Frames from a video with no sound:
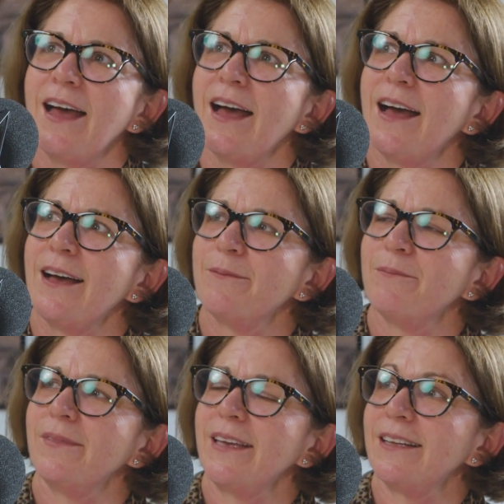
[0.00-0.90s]

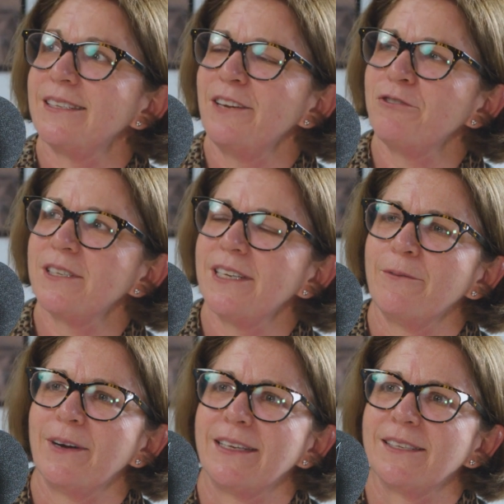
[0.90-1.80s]
It's an
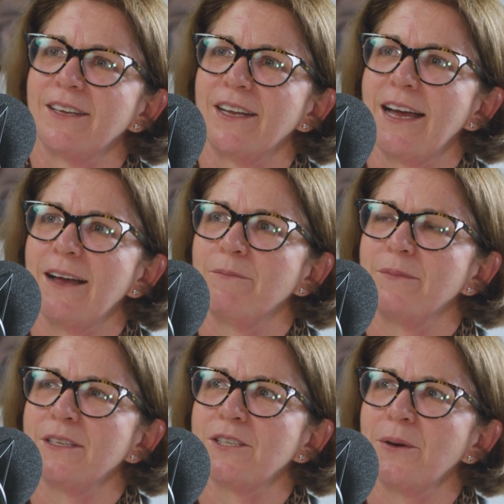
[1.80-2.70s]
interesting one, isn't it?
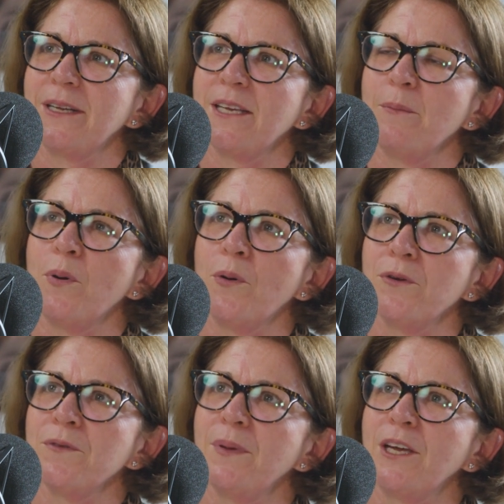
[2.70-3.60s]
So it's
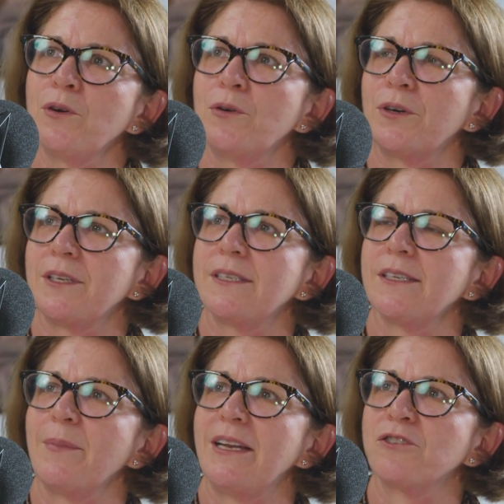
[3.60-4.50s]
important
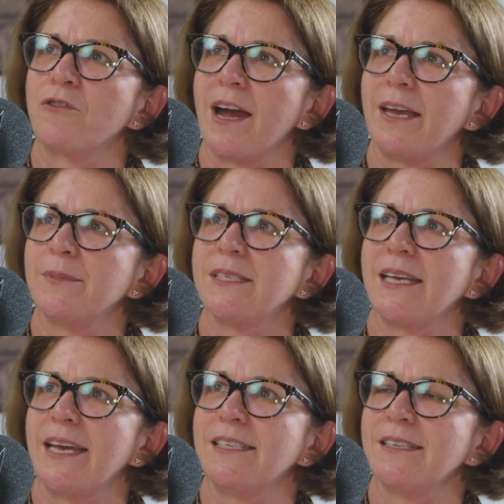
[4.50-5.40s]
because, as Graeme
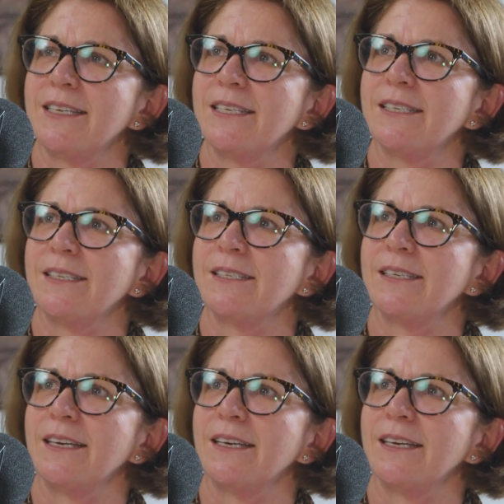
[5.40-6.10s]
said, this is